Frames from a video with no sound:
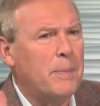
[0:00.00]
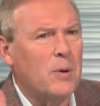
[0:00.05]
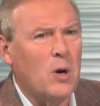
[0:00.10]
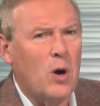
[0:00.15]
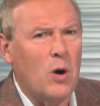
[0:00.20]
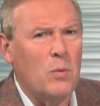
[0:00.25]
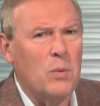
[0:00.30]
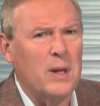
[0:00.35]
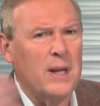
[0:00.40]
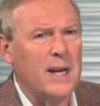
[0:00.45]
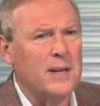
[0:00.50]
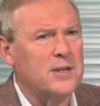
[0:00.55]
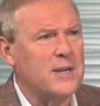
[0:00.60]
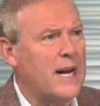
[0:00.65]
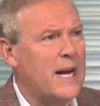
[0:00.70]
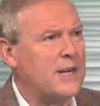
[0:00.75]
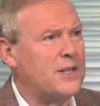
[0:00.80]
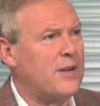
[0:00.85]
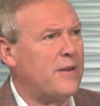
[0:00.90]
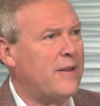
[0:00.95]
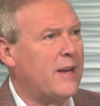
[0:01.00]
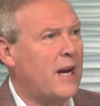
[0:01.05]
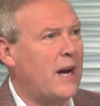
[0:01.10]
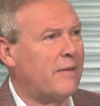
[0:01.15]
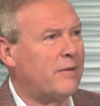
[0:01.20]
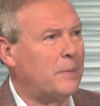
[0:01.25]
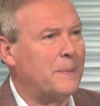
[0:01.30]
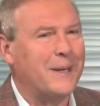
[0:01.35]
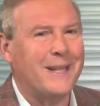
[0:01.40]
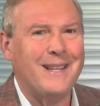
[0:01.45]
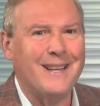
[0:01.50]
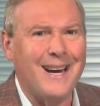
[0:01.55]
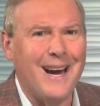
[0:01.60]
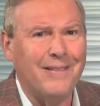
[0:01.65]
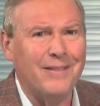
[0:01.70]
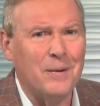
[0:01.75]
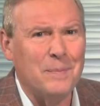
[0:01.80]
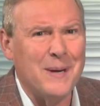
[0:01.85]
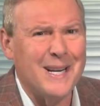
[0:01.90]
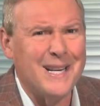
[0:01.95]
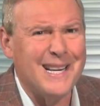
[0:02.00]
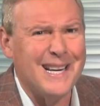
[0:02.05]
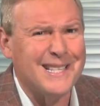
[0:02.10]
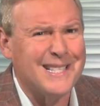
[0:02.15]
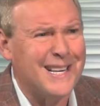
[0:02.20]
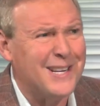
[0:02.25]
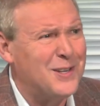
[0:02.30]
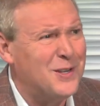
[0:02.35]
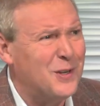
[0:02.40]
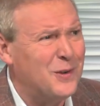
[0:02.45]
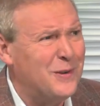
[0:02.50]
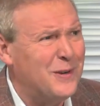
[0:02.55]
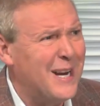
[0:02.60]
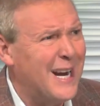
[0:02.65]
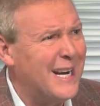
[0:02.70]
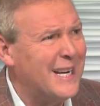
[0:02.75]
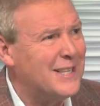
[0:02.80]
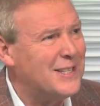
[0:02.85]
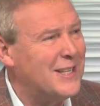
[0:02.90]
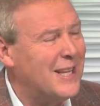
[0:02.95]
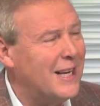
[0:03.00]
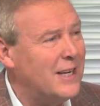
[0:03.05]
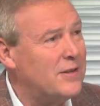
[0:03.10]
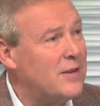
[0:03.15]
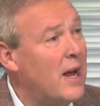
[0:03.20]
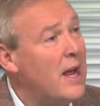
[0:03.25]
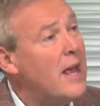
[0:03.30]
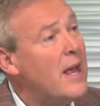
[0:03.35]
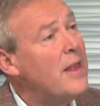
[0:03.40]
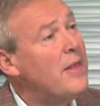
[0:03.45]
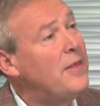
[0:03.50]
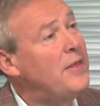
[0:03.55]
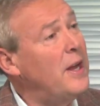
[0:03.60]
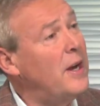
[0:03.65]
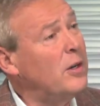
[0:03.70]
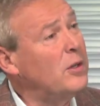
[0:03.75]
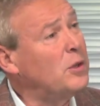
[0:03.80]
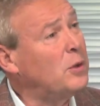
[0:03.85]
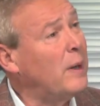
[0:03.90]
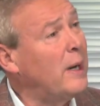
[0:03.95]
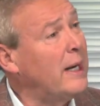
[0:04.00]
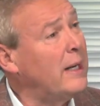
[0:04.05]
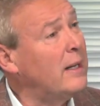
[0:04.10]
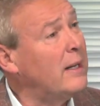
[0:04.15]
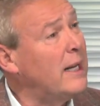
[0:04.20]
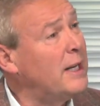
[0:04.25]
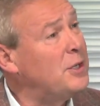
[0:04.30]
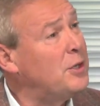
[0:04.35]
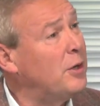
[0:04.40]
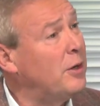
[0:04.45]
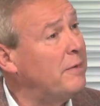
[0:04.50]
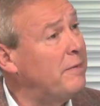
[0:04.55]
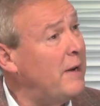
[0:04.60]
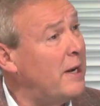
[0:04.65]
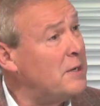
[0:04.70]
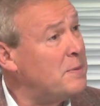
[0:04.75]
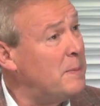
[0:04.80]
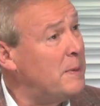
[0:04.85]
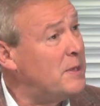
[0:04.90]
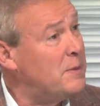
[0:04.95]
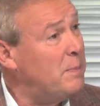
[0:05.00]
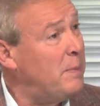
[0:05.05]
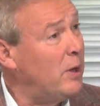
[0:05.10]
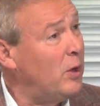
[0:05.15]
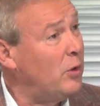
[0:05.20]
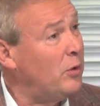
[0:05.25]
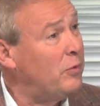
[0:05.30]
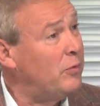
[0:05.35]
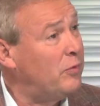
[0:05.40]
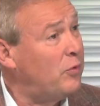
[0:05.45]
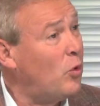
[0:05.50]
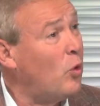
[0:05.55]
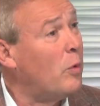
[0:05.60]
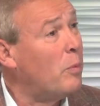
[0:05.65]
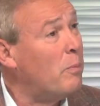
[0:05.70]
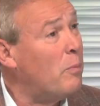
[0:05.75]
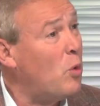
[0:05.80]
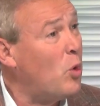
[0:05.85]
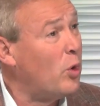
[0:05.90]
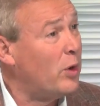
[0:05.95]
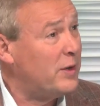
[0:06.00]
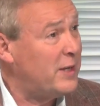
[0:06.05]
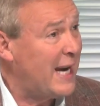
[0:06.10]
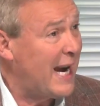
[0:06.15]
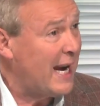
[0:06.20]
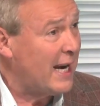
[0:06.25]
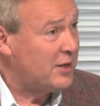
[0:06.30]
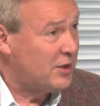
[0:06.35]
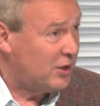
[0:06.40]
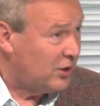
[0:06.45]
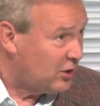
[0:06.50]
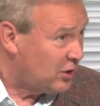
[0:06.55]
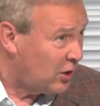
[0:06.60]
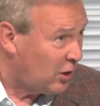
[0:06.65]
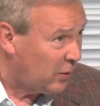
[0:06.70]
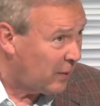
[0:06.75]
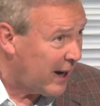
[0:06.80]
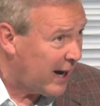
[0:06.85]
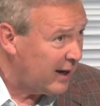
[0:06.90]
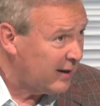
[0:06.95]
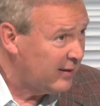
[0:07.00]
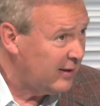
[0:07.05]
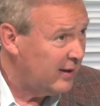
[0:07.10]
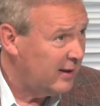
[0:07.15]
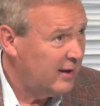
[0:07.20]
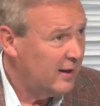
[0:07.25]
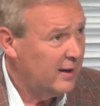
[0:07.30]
people go, well, that's nice of the government. The government doesn't do nice things. They're trying to let your investments build for more taxes, correct?